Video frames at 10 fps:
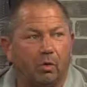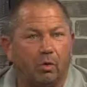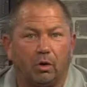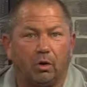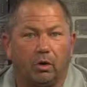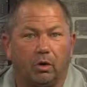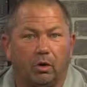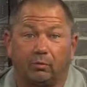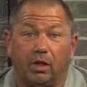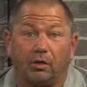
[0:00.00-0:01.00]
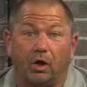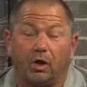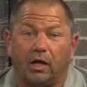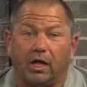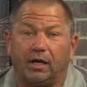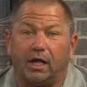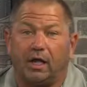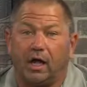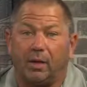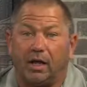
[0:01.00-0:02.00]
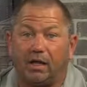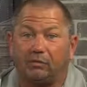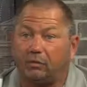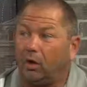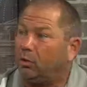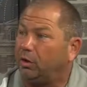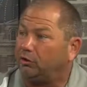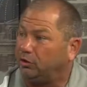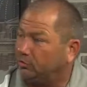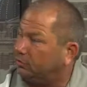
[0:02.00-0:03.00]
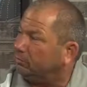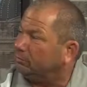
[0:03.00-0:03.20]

or askronthecarguy.com. I answer all questions.